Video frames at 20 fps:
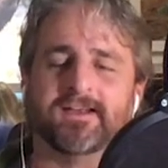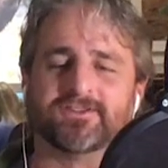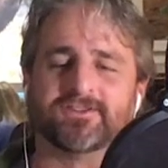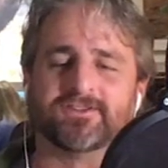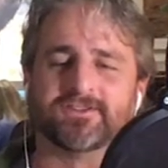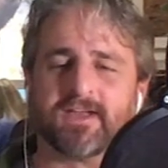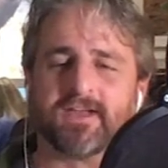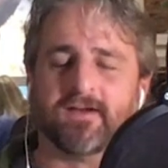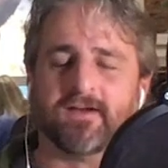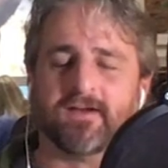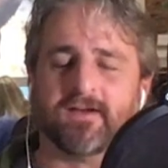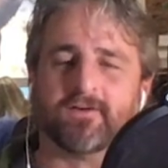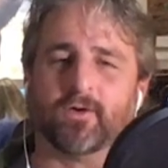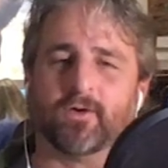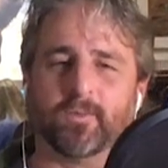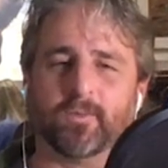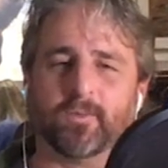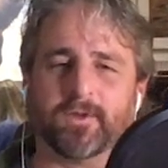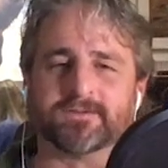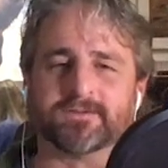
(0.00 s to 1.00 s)
It's just kind of a
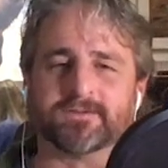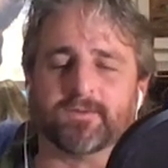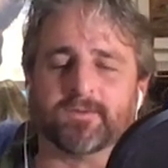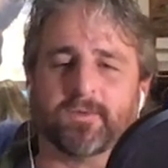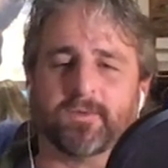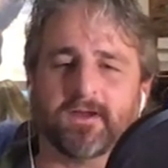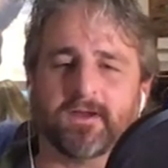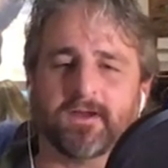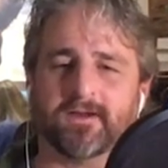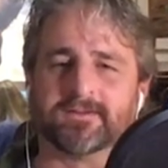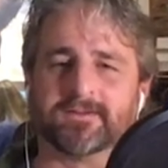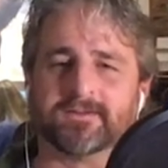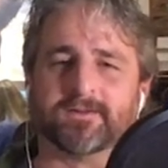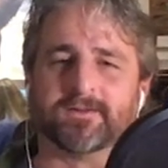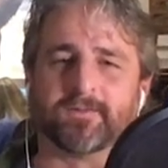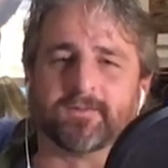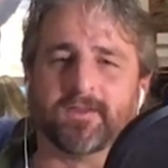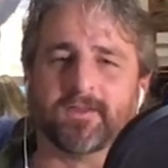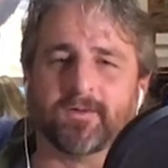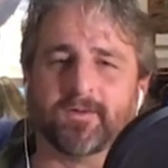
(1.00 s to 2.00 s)
cool place to be, and it's
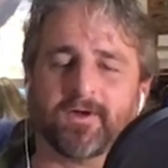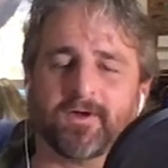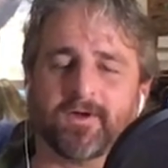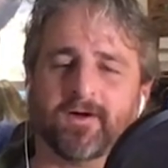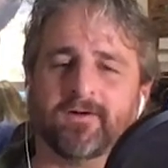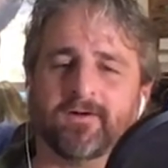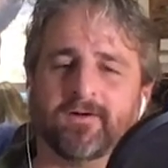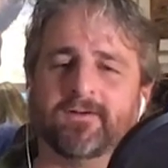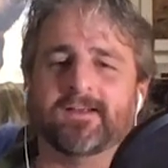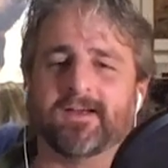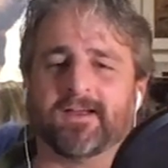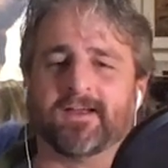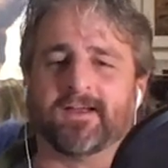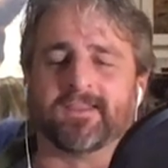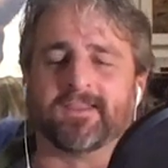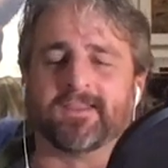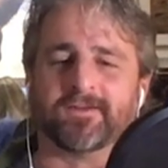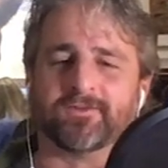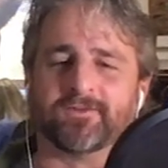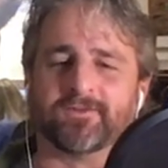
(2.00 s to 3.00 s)
something that we all, I
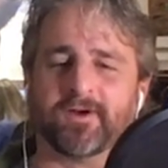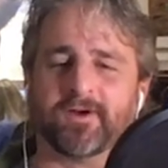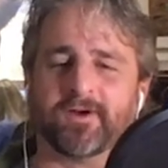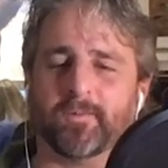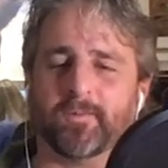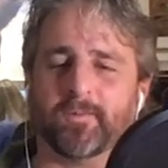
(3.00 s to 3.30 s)
think, dream